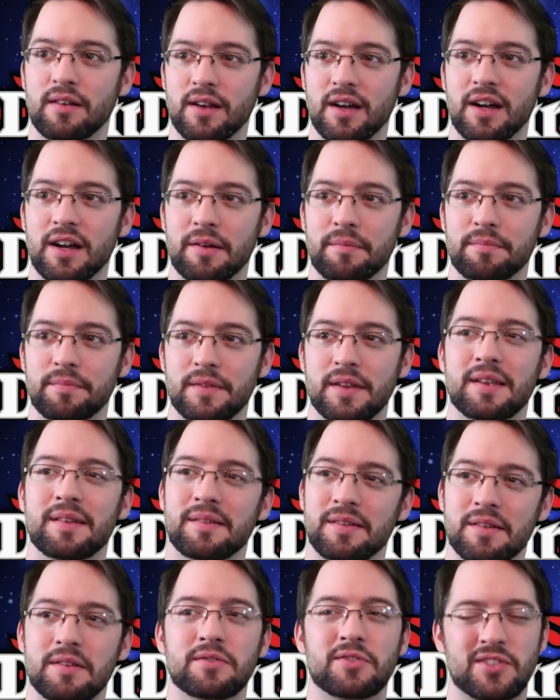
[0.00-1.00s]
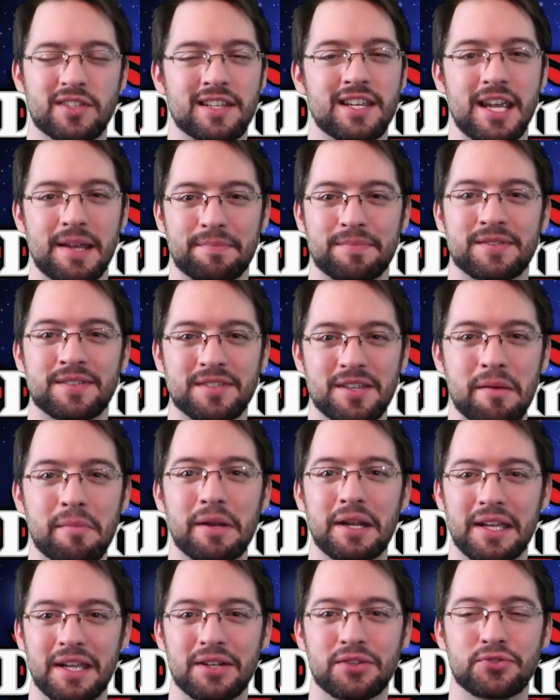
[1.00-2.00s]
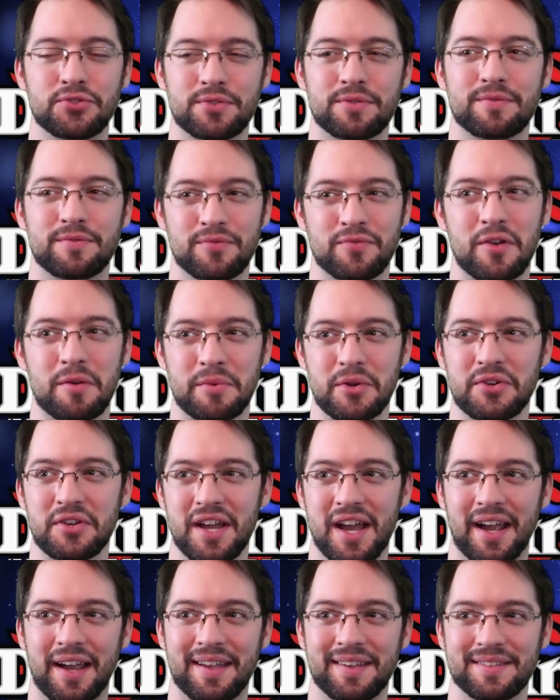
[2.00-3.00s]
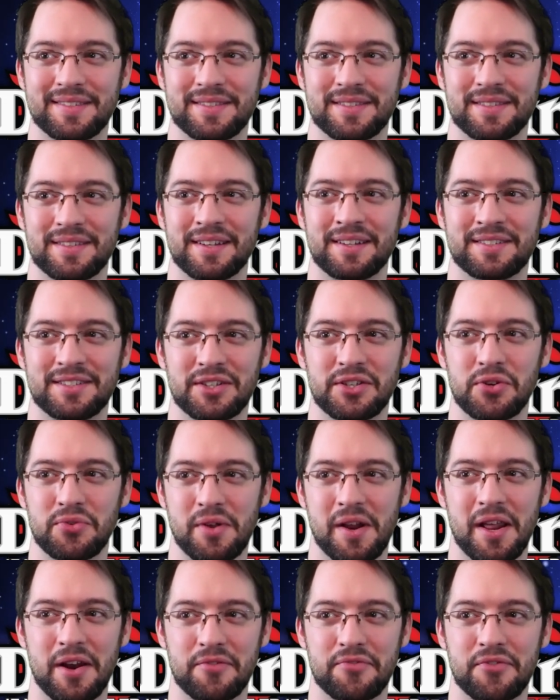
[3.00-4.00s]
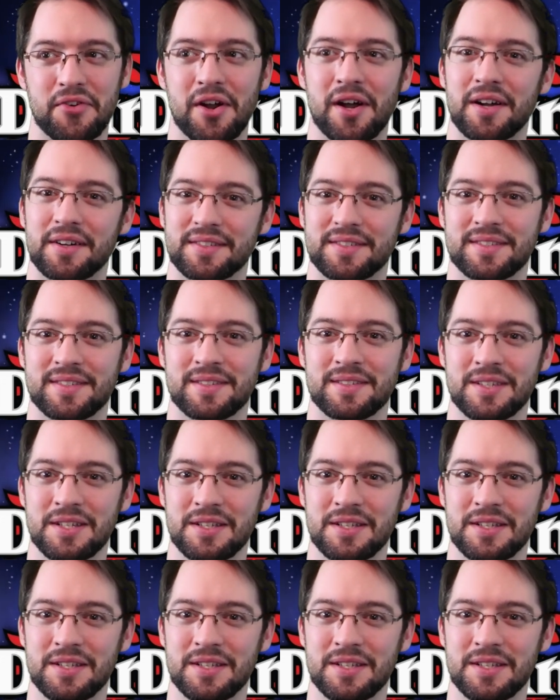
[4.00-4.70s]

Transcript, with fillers: Um, keep summoning in, from your deck is until you run out of frogs.